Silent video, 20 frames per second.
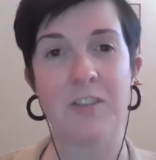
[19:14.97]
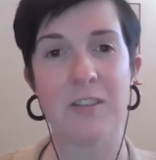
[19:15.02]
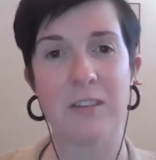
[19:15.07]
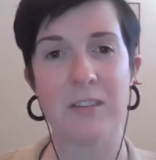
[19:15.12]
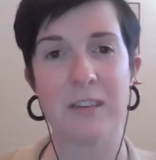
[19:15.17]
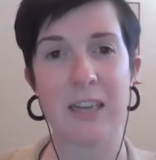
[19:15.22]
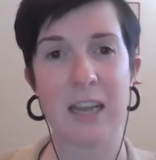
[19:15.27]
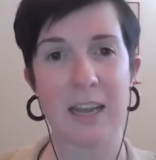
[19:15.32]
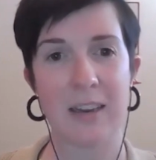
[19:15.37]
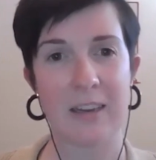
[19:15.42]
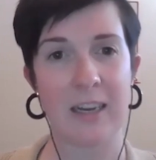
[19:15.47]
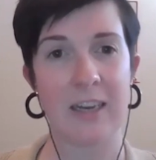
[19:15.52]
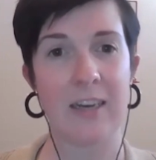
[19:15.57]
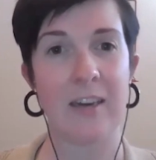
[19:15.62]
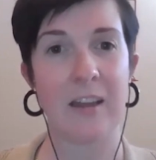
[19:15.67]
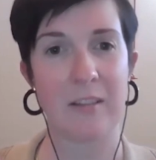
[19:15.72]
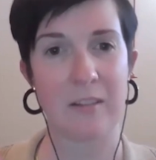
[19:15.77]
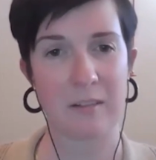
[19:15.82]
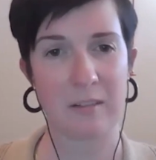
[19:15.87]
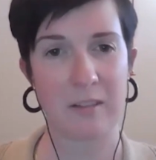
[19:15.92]
yet
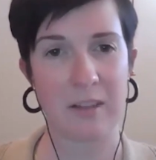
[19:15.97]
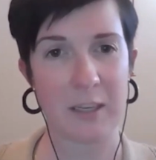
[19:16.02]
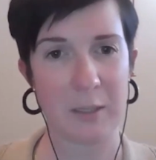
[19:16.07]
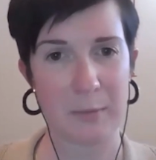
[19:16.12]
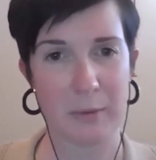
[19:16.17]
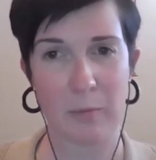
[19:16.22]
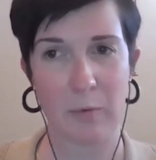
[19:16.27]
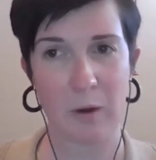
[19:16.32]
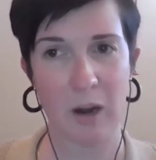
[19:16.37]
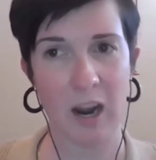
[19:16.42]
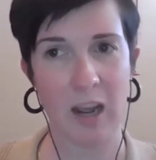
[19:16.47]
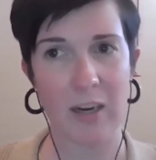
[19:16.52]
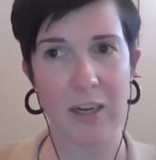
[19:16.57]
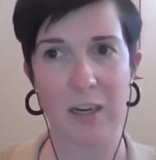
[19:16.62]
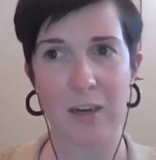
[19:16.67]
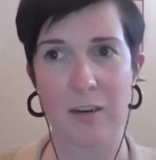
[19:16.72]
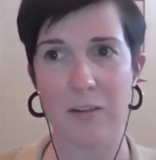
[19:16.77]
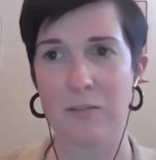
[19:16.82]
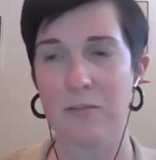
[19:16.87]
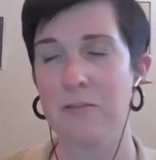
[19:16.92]
another thing to be
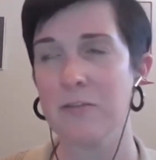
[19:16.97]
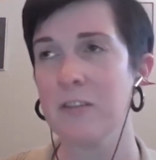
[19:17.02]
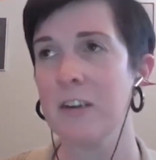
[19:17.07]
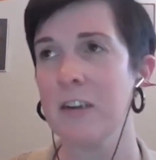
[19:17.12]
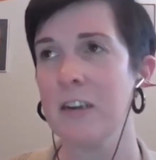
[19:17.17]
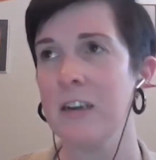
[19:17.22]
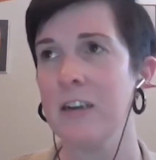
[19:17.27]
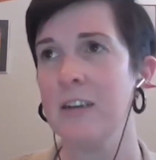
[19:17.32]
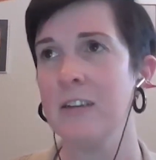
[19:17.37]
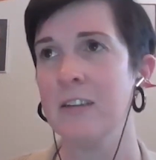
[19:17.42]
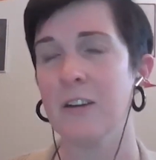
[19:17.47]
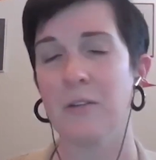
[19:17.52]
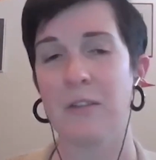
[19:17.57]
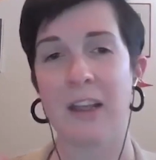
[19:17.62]
proud of.